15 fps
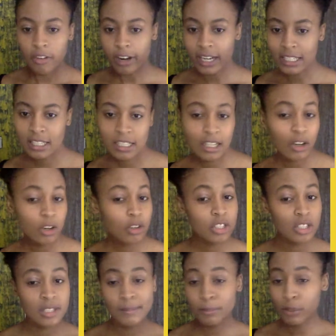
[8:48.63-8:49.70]
write it down, or
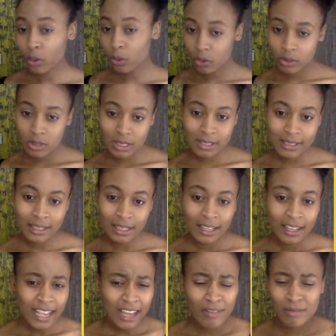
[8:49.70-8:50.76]
just pause
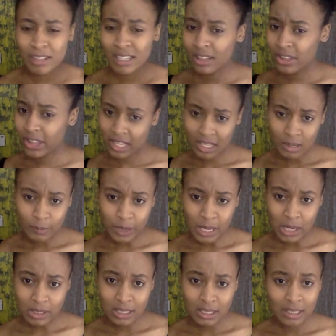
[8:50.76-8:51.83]
and really think
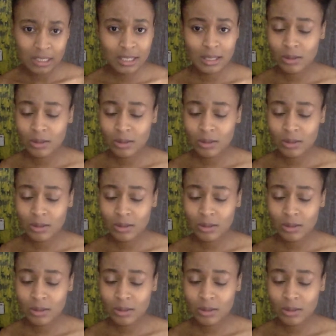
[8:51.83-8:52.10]
about it.